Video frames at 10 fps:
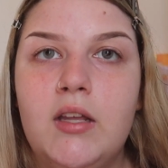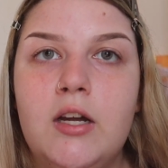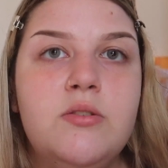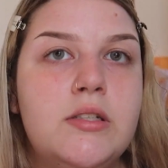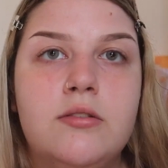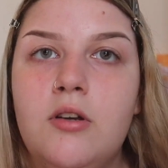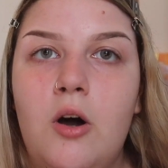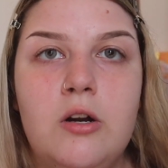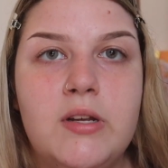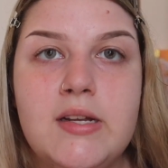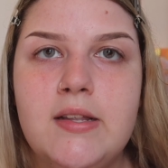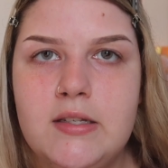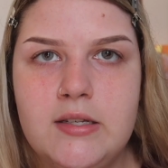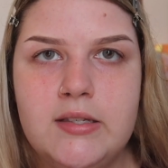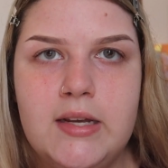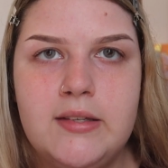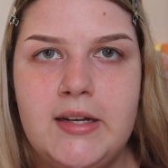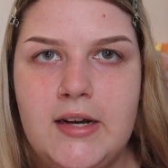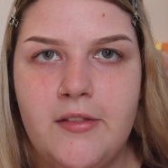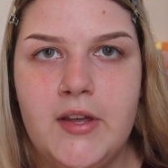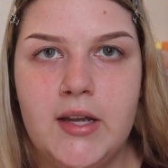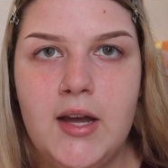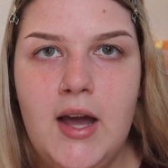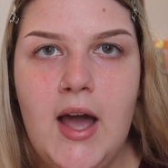Like, I don't taste salt, I don't taste anything. It just tastes like nothing.